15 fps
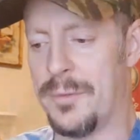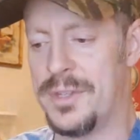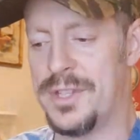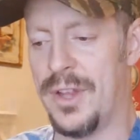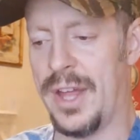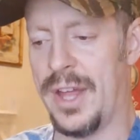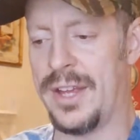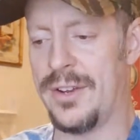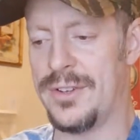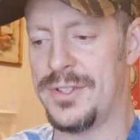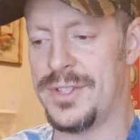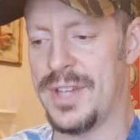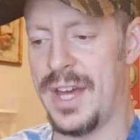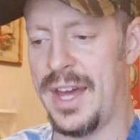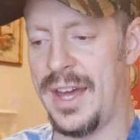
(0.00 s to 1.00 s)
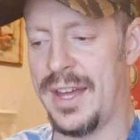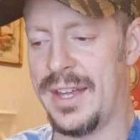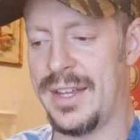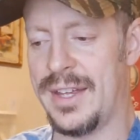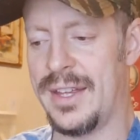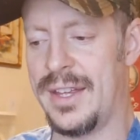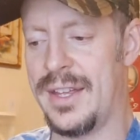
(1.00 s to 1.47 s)
So like here's A7
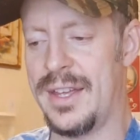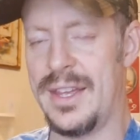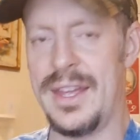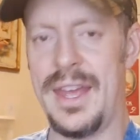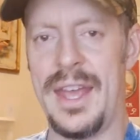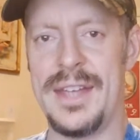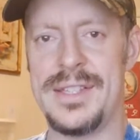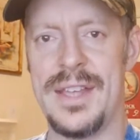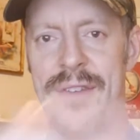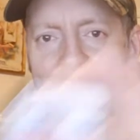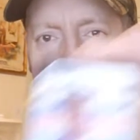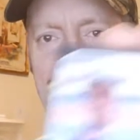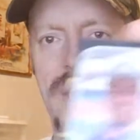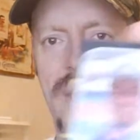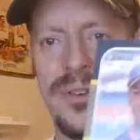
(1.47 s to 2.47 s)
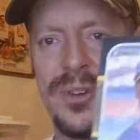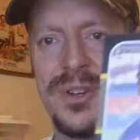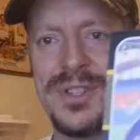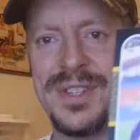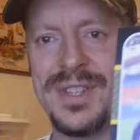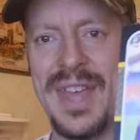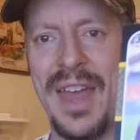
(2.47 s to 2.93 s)

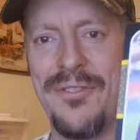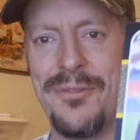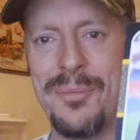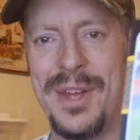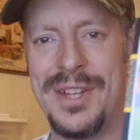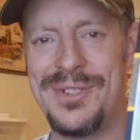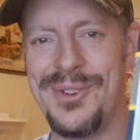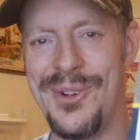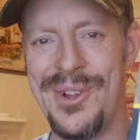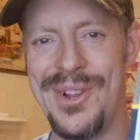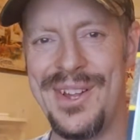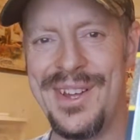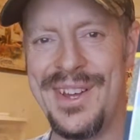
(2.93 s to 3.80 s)
Donruss, Kevin Mitchell.